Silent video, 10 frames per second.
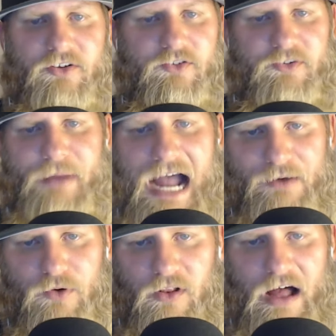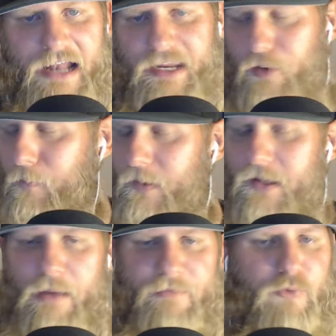could spiral on you
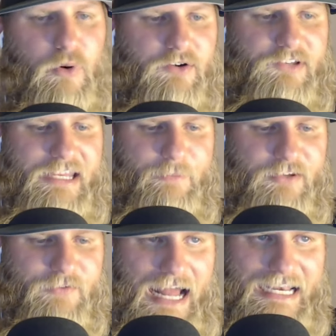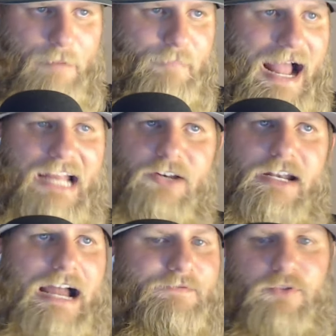before your team's even had that bat. You're
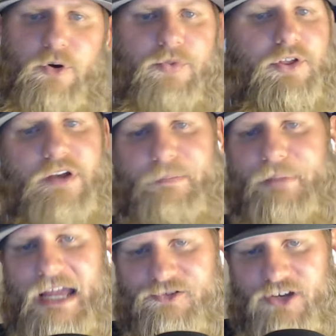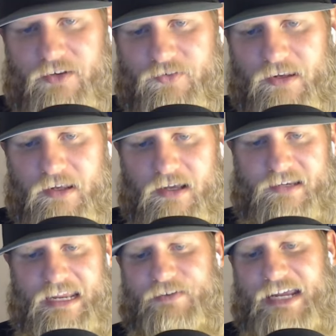going to have to throw 30 pitches
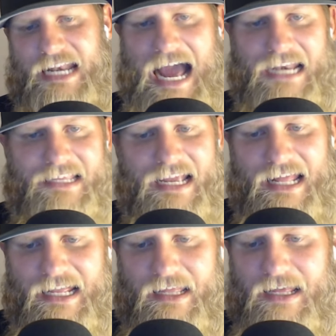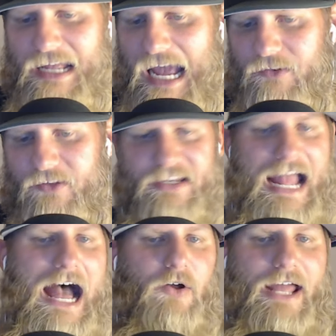to even get out of the inning. And listen,
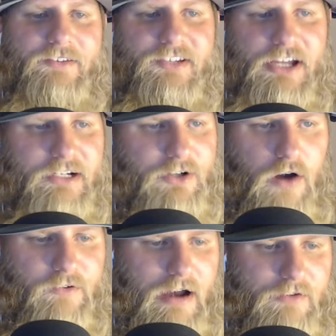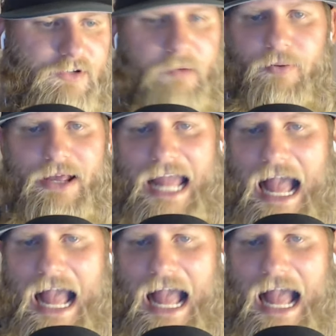Allen executed, Garver grounded double play. It